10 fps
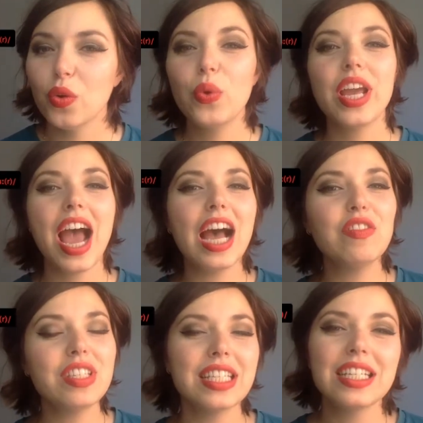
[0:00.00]
We
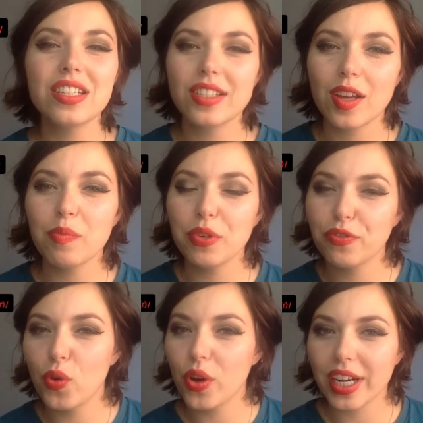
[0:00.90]
have seen some
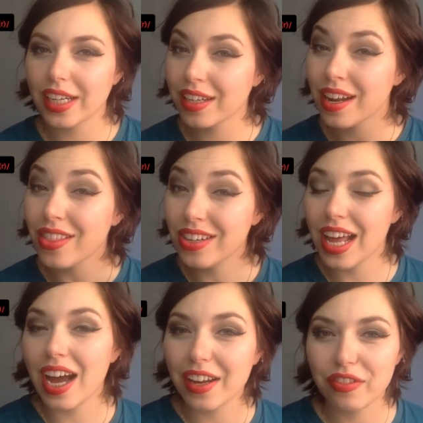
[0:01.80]
before in another
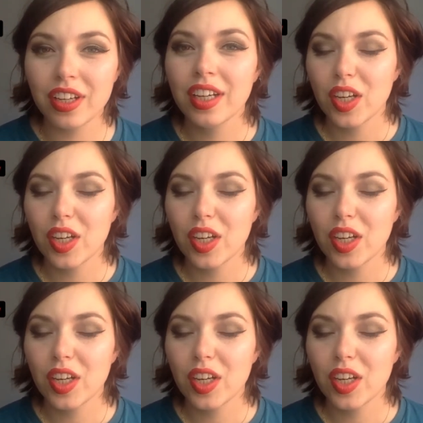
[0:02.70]
live